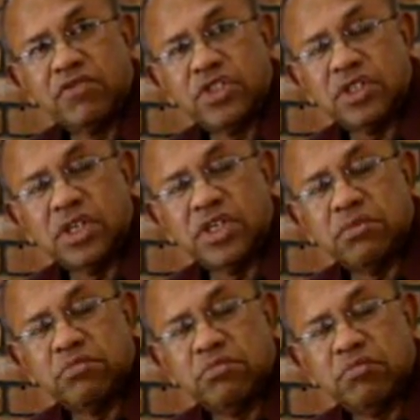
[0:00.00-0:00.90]
I've
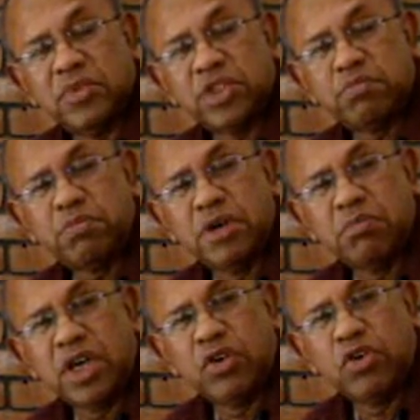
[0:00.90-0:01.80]

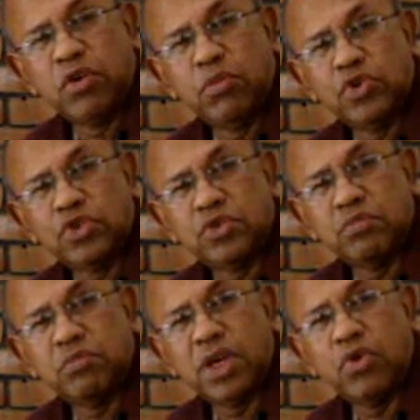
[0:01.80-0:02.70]
spent
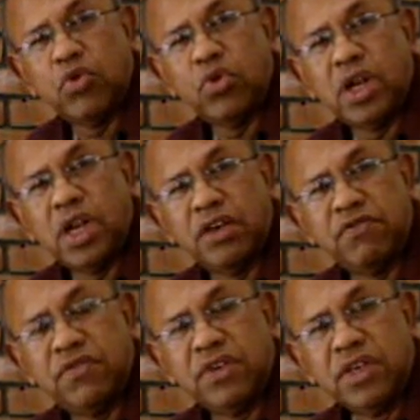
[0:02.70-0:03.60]
almost my whole
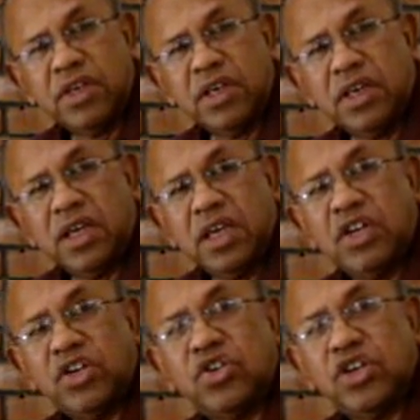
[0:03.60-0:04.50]
life
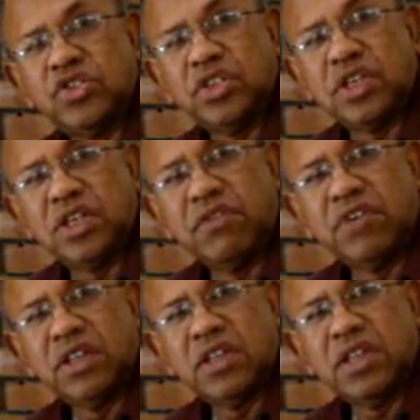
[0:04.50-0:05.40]
in teaching,
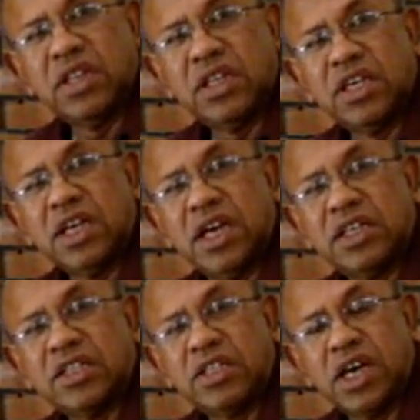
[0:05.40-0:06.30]
even
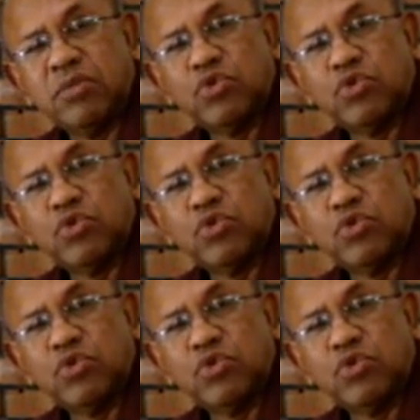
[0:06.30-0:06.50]
at